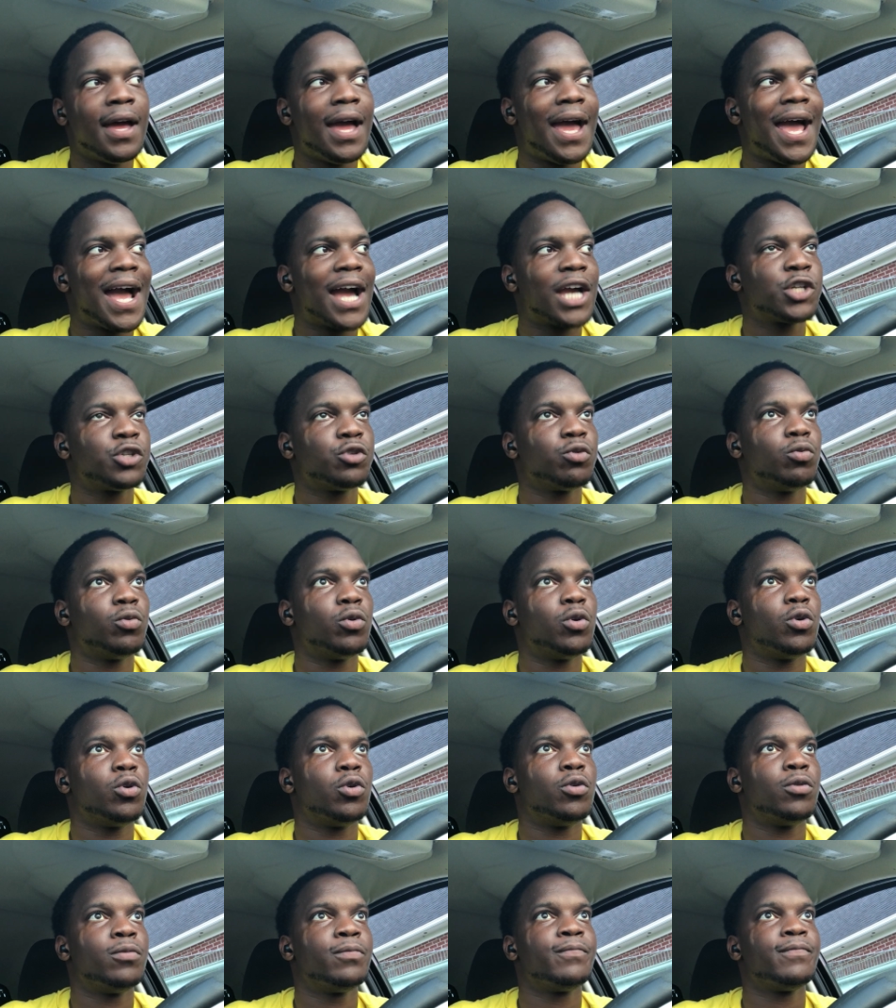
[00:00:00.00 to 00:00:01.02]

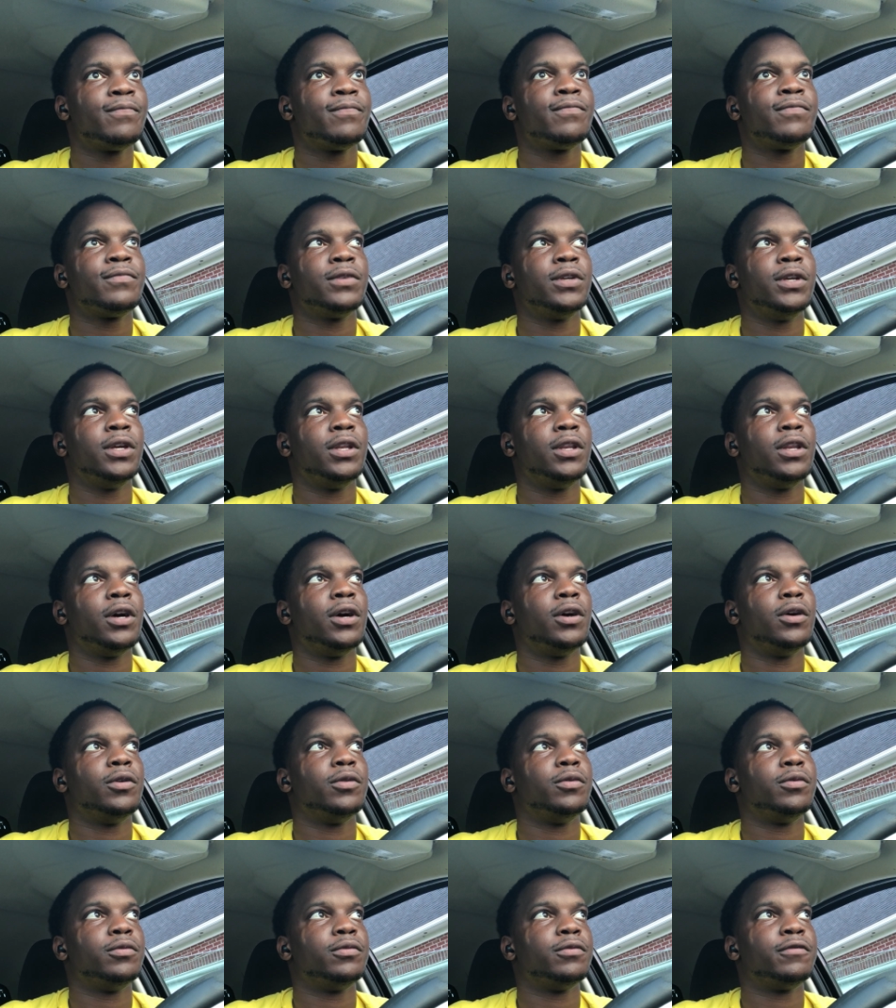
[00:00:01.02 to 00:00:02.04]
actual, you
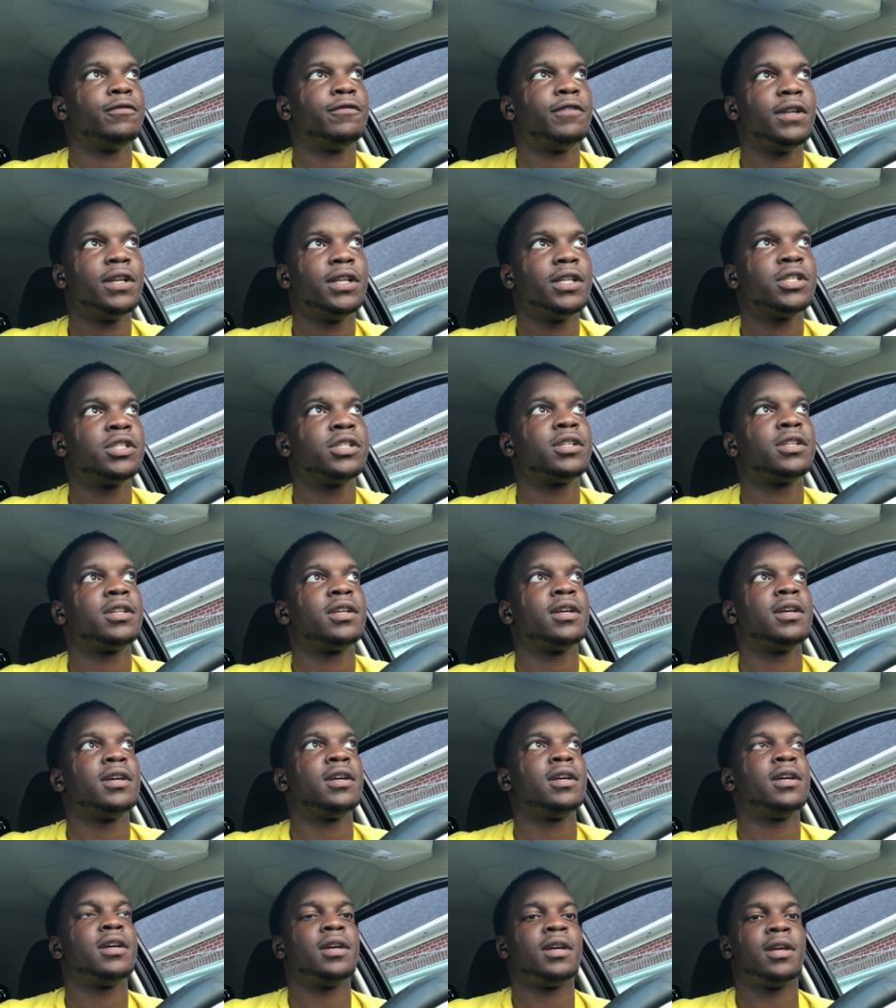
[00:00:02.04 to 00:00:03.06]
know, finished
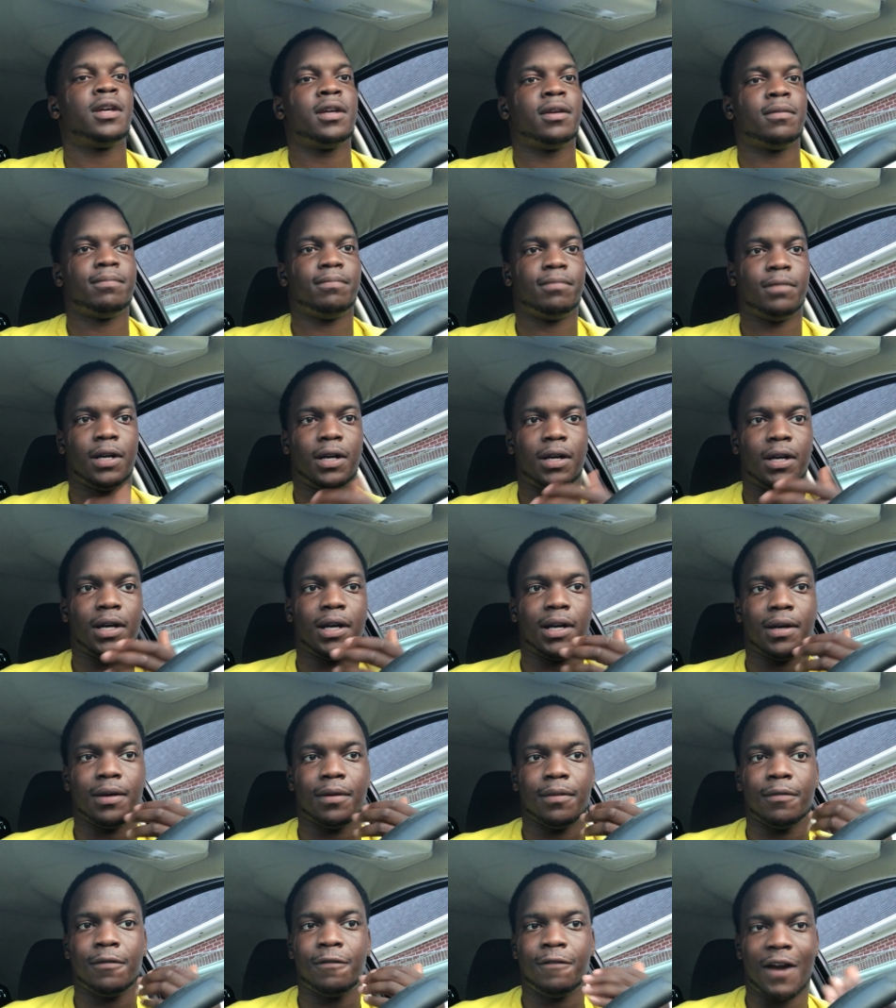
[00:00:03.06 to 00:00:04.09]

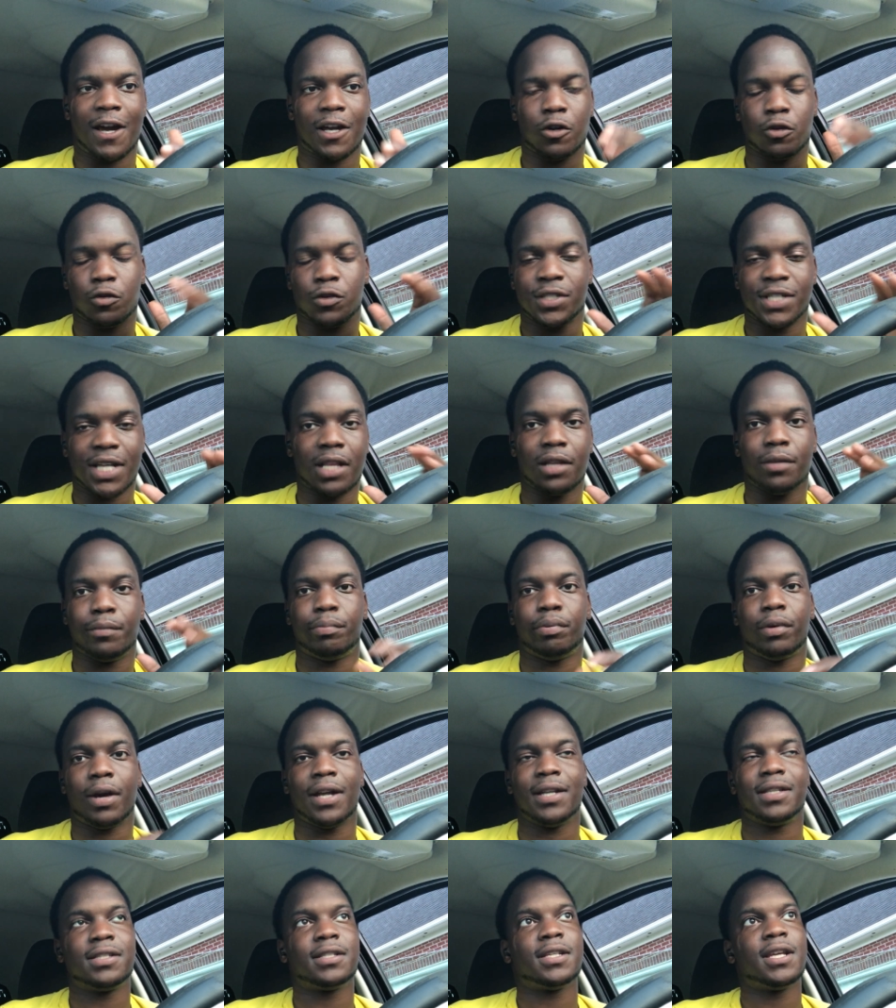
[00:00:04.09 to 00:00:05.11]
uh, final selling
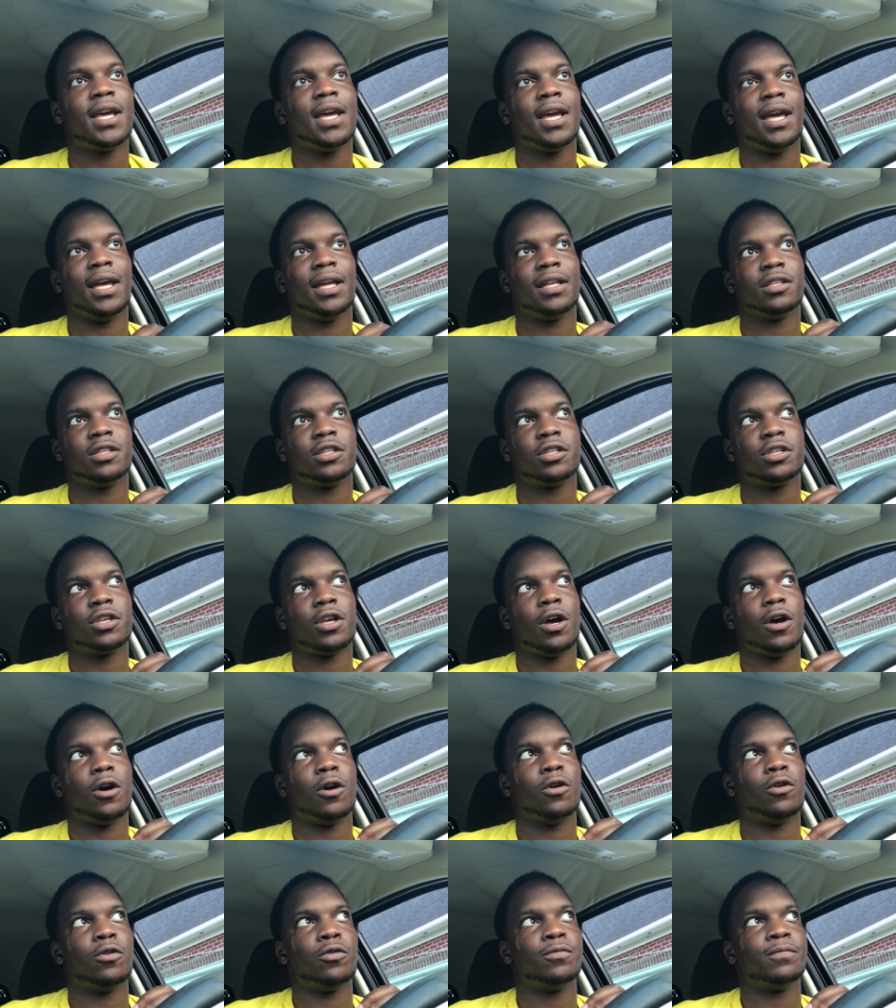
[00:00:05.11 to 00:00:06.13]
price. And
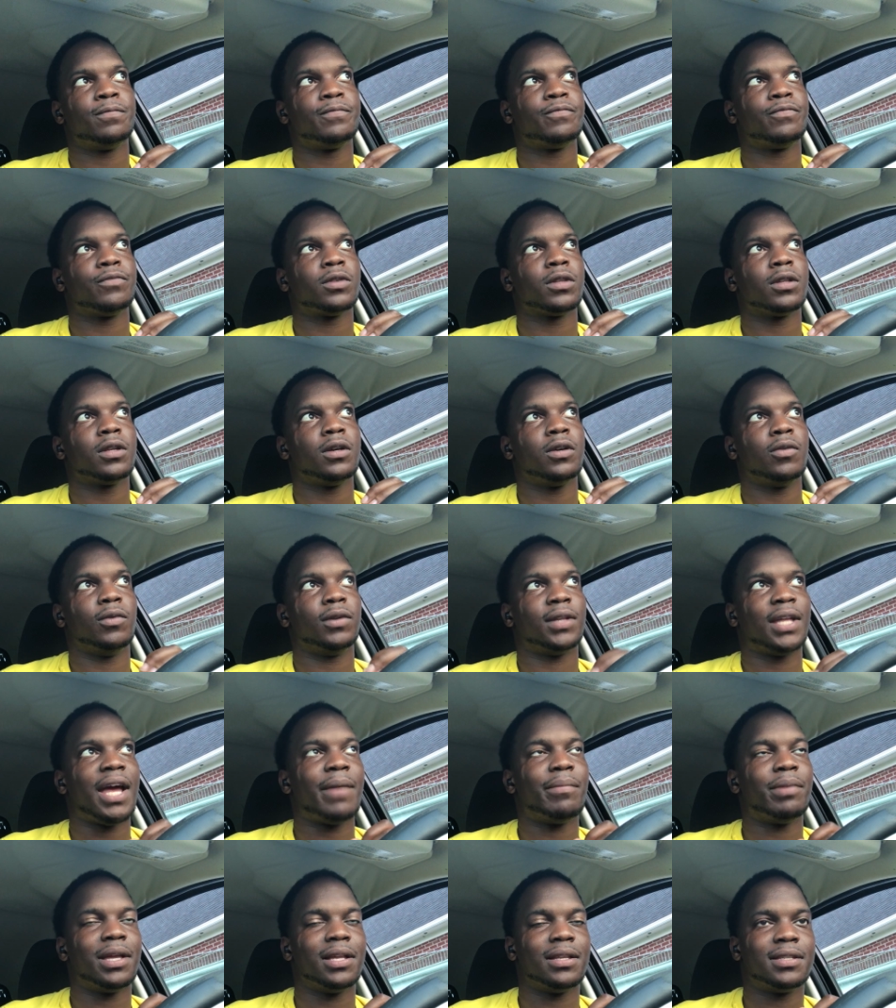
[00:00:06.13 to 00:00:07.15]
so with
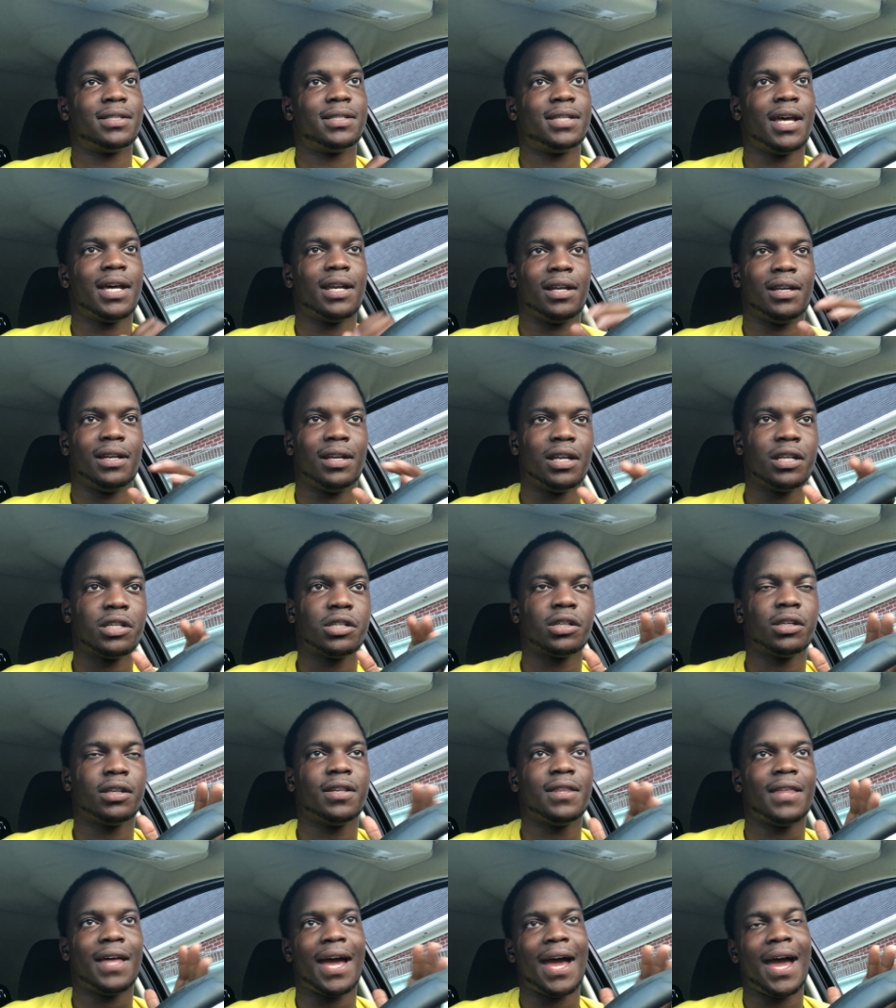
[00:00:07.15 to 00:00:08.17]
that being said,
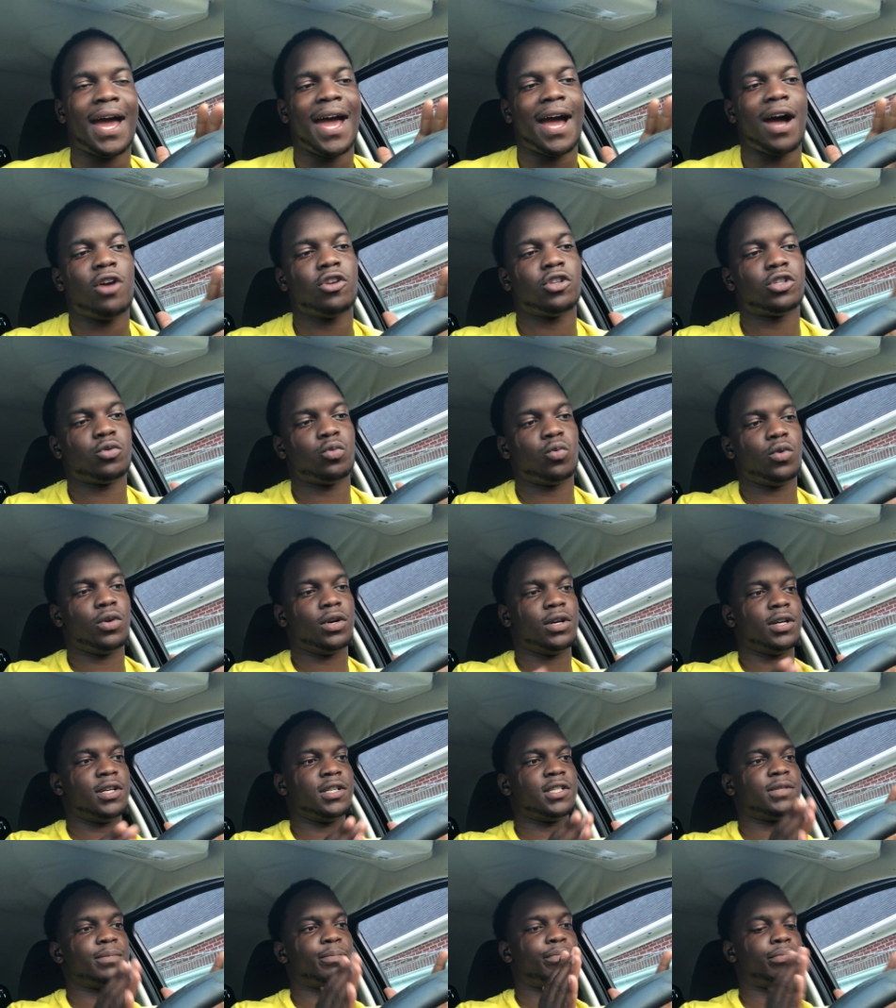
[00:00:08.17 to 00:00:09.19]
initially that house
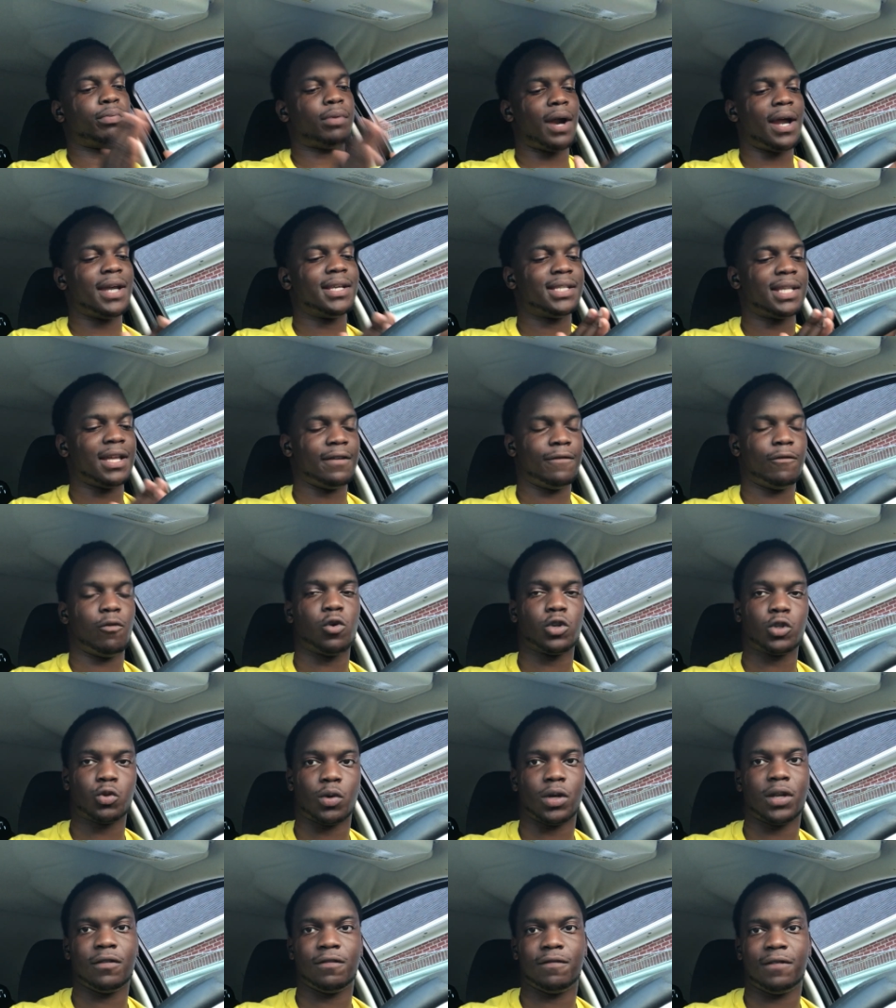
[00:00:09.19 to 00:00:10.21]
was priced at
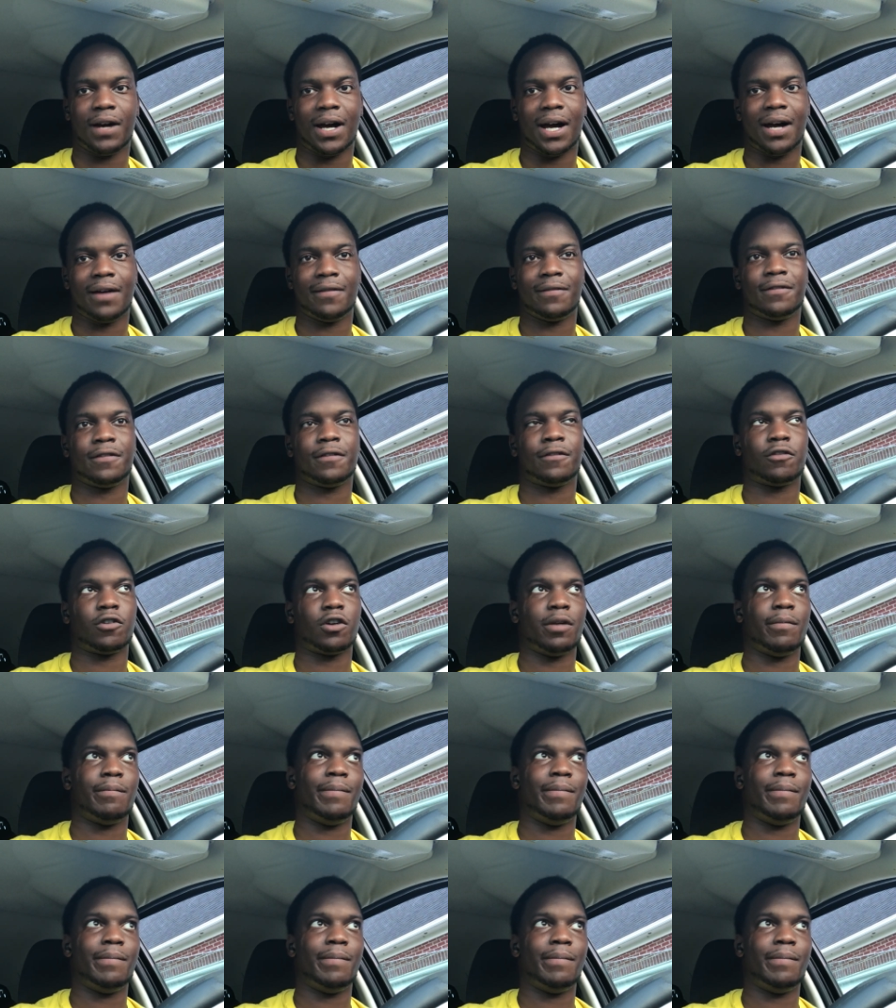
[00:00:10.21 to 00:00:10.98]
425 for